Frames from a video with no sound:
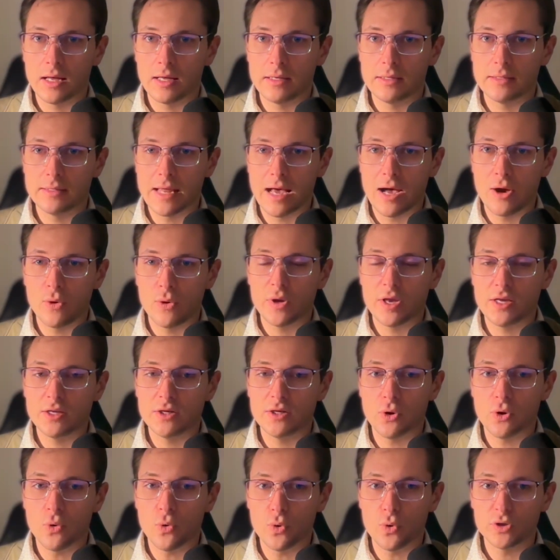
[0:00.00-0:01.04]
Now, in
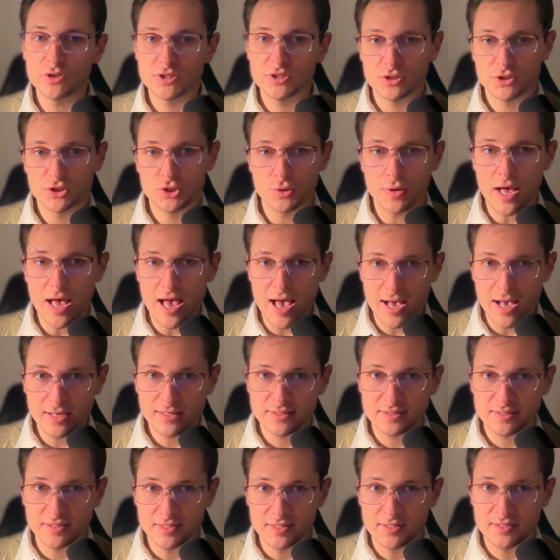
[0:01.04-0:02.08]
order to
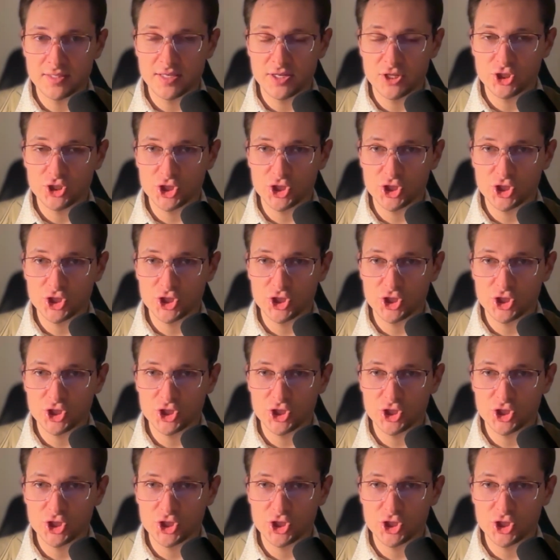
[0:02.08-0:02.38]
access